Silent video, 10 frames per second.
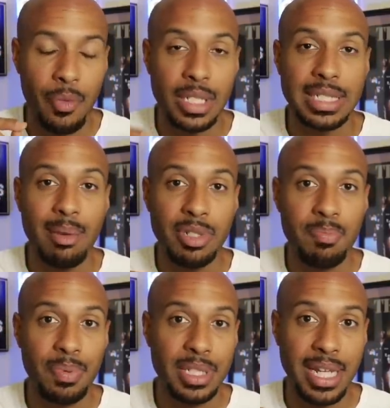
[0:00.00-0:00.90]

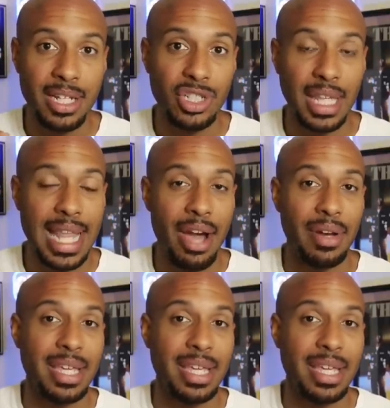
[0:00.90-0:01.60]
reception percentage allowed.